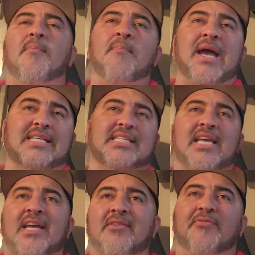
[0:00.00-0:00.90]

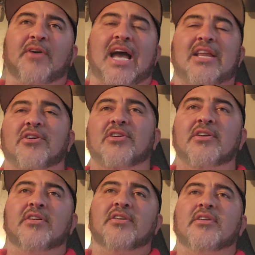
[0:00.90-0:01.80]
Mexican fighter,
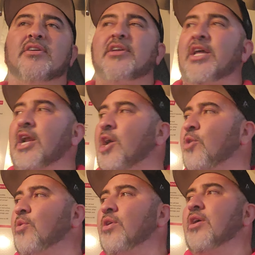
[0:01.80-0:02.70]
you
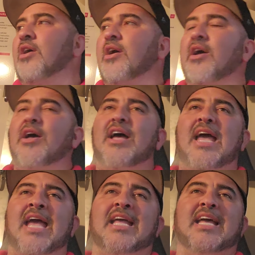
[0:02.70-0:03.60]
know,
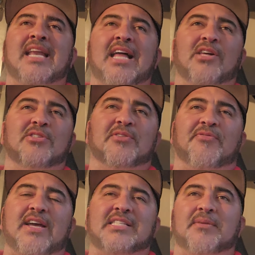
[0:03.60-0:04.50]
and Canelo's the
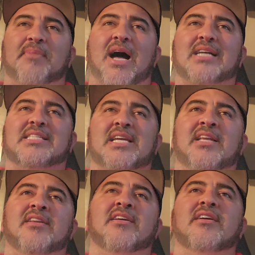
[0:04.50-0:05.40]
face of
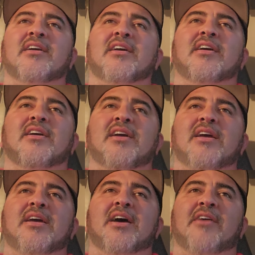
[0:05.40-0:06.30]
boxing,
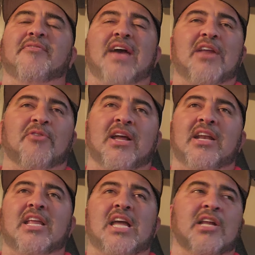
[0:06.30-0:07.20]
a
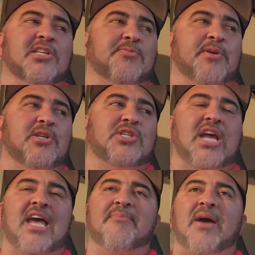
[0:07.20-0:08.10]
veteran, the undisputed
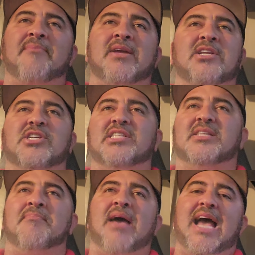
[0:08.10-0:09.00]
champ. I mean,
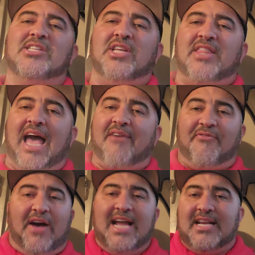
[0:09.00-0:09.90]
just imagine that
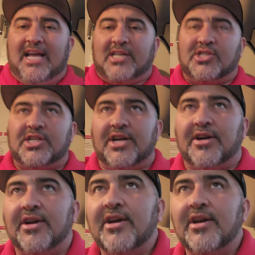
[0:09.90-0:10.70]
fight next year,